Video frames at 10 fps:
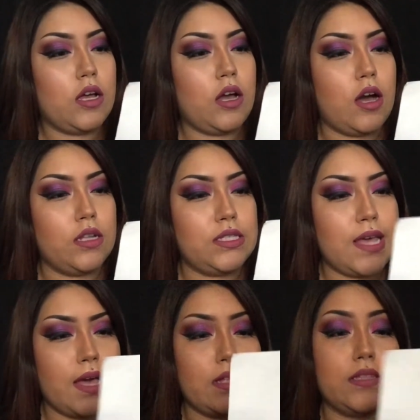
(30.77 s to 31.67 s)

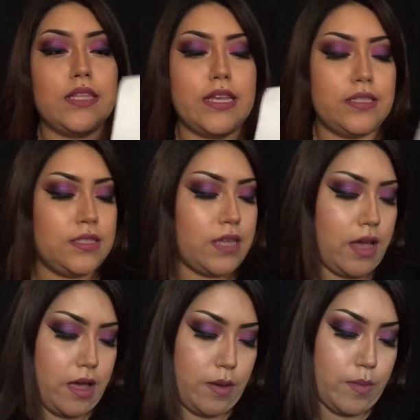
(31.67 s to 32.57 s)

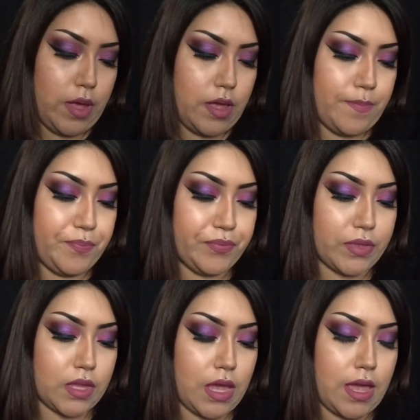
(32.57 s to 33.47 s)
Contactlenshub
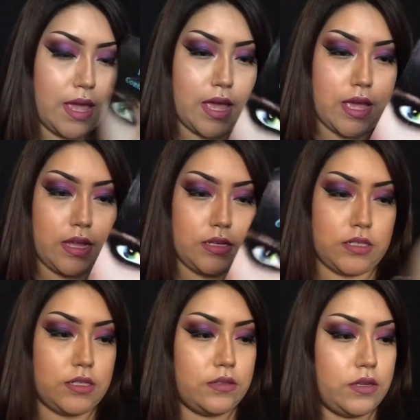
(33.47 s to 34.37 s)

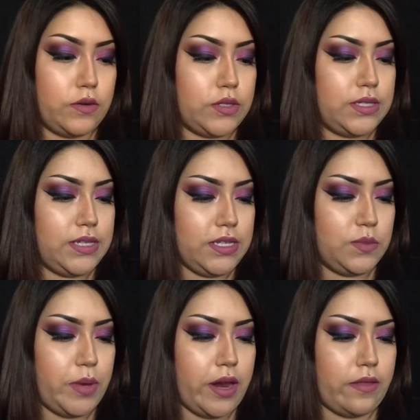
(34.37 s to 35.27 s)
and there were 6
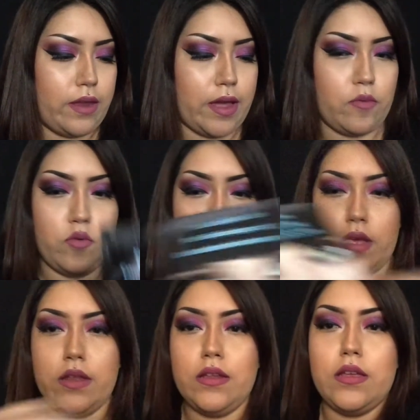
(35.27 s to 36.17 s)
pair that I
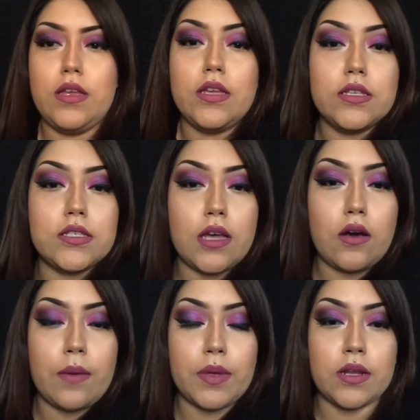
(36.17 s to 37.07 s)
won. So
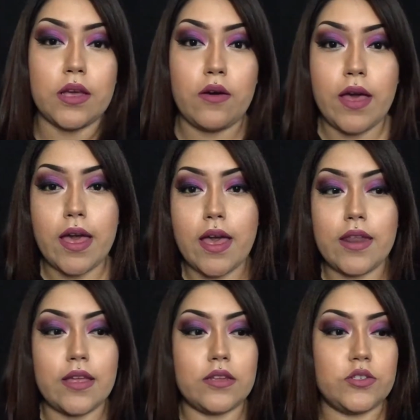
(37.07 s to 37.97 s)
I'm gonna go ahead
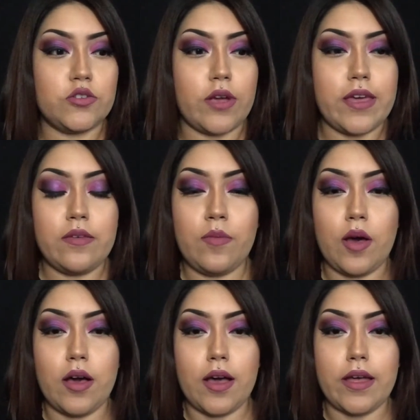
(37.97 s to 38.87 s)
and try them
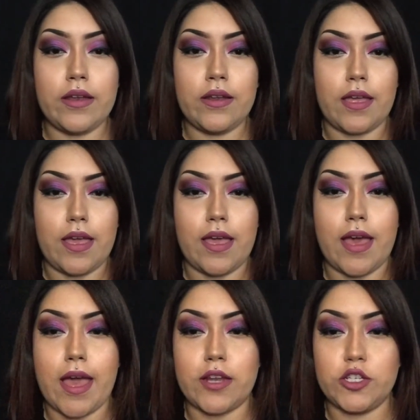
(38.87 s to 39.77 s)
on
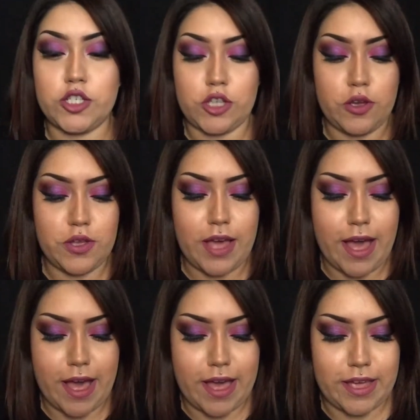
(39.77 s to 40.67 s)
and show you
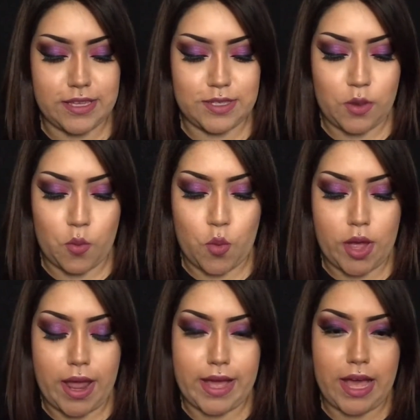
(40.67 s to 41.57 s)
guys
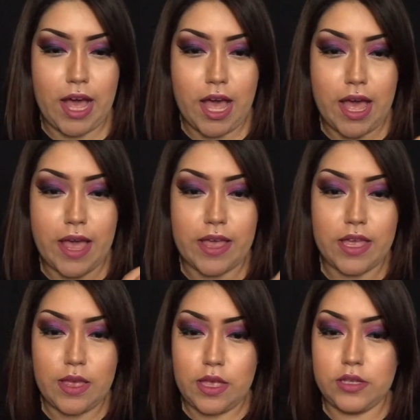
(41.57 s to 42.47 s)
what I got.
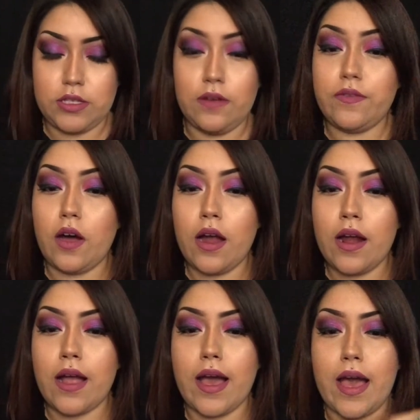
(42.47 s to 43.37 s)
So
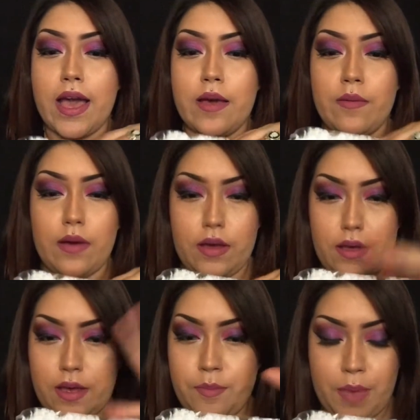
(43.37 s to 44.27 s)
far I
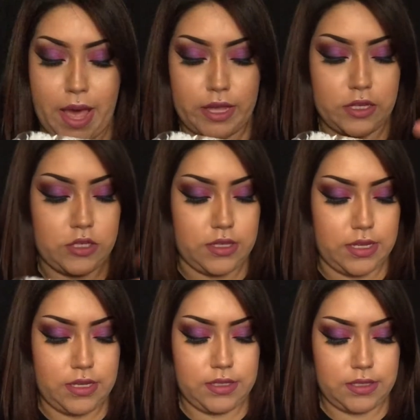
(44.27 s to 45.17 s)
unpackaged
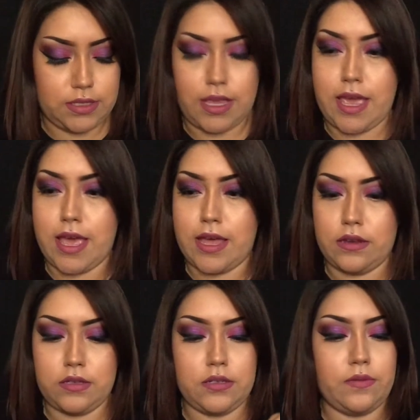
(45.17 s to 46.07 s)
this
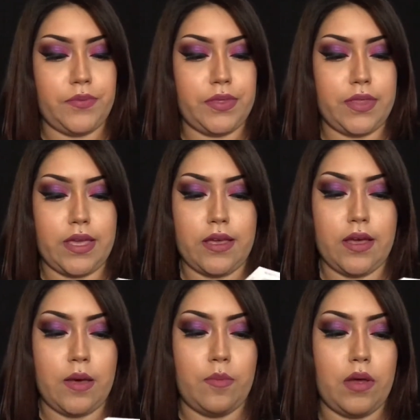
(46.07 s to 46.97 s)
and they
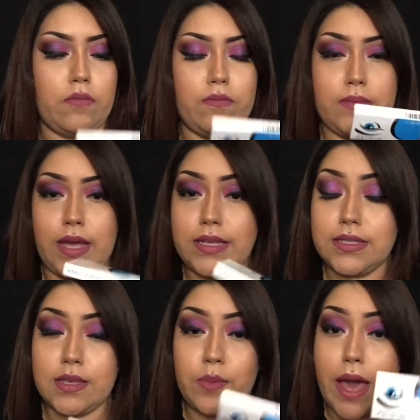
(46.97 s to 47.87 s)
come
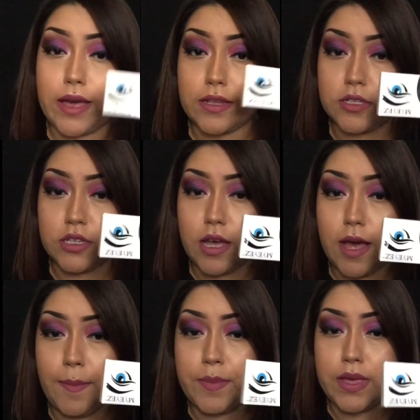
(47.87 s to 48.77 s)
nicely packaged
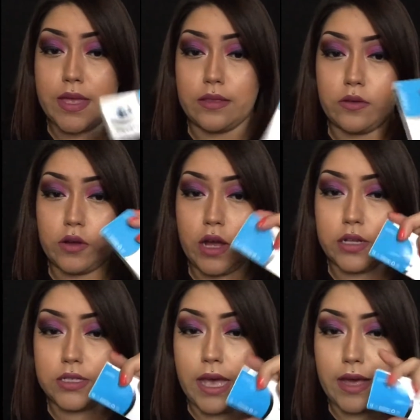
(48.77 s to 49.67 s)
up in little
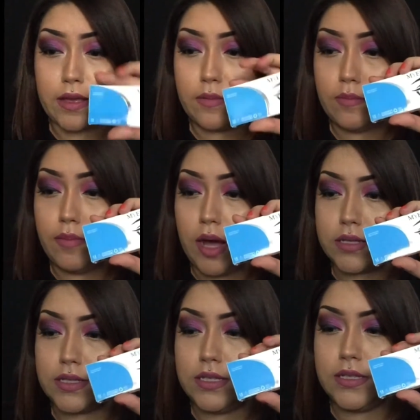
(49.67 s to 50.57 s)
contact
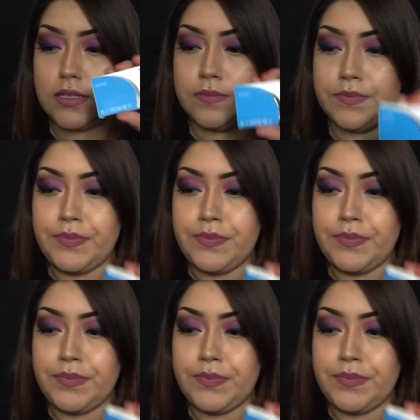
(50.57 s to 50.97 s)
boxes.